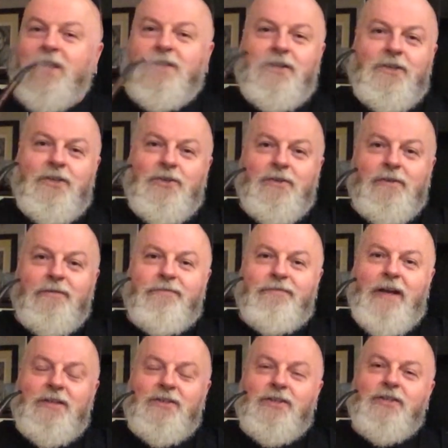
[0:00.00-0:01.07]
So this isn't
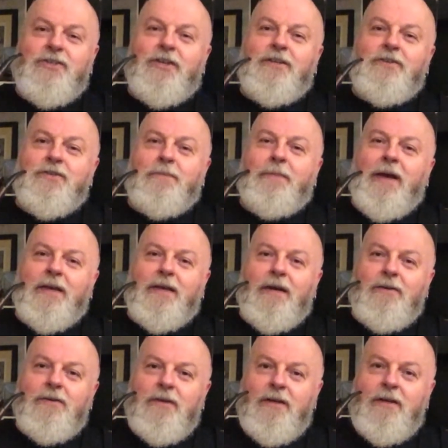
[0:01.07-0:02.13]
fancy tin
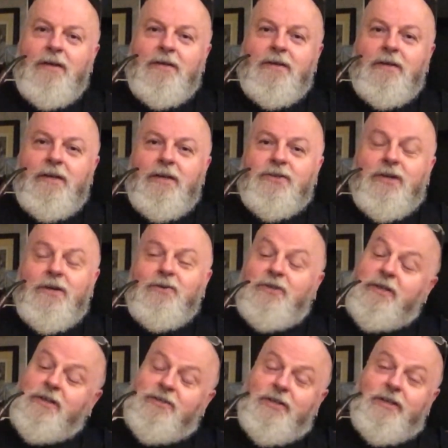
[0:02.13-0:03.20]
tobacco, it's
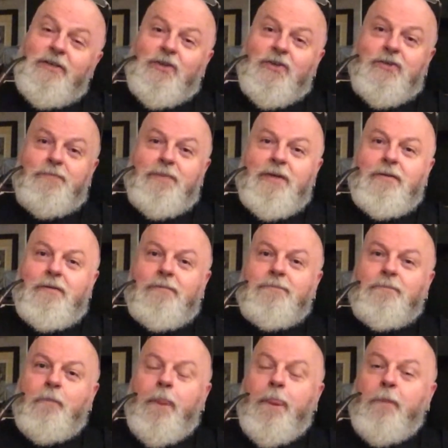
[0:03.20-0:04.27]
OTCs, but
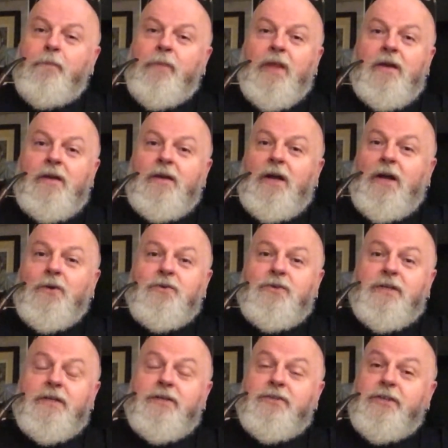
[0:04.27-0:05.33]

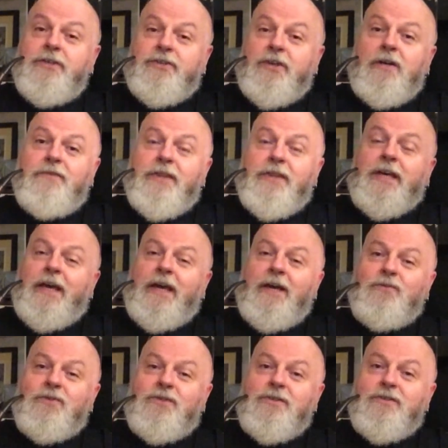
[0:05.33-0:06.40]
OTCs over the
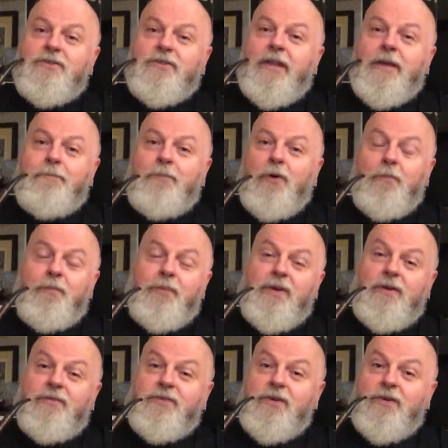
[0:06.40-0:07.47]
counters, they're
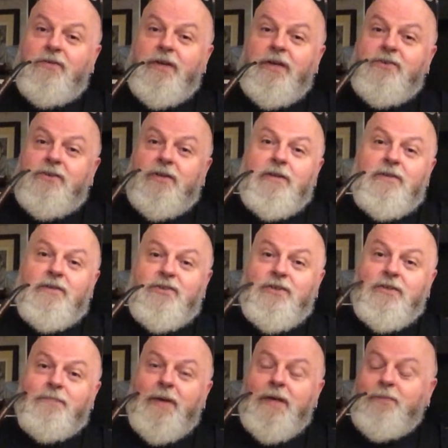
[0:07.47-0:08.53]
popular for a reason. It's
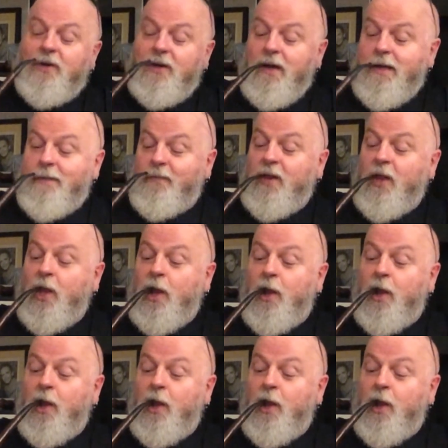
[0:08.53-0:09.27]
because people like them.